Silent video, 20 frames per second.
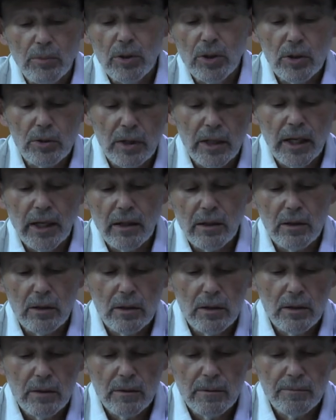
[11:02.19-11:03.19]

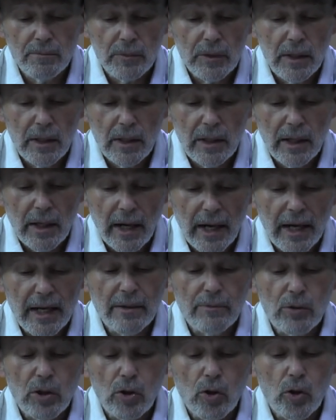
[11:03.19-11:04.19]
alokecha. I
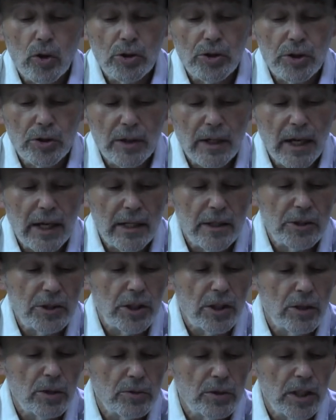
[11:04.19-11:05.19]
am the Lord your God,
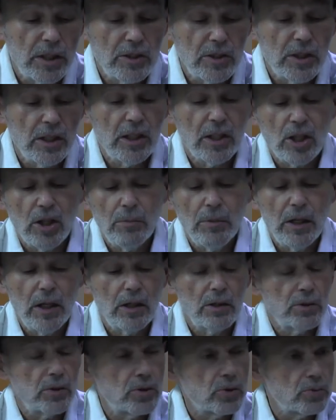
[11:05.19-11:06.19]
Asher Hoseisicha
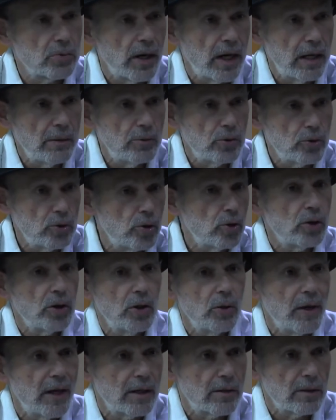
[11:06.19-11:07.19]
Me'eretz who took
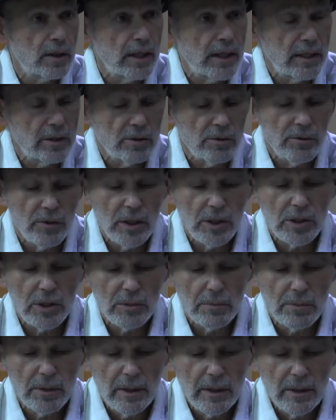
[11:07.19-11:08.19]
you out of the land of
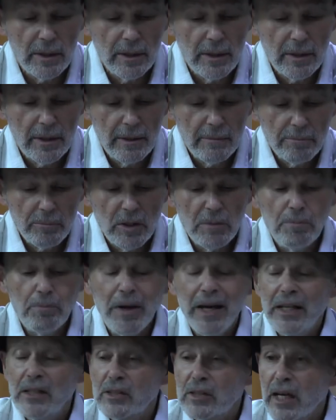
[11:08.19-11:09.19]
Egypt, the
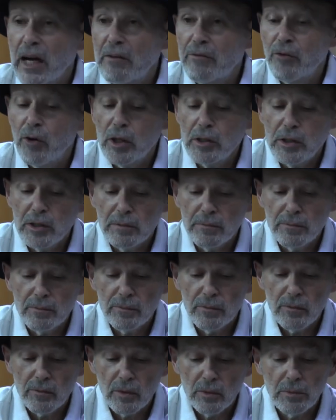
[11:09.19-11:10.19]
base avodim
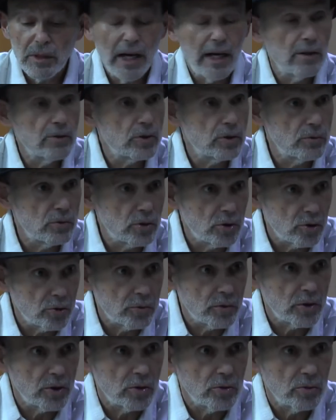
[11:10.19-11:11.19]
from the house of
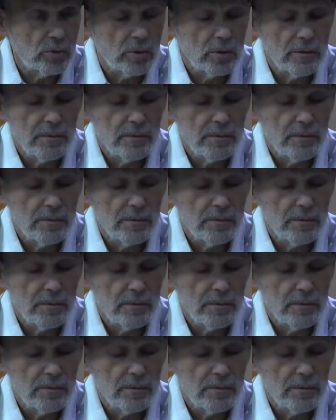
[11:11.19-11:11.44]
servitude.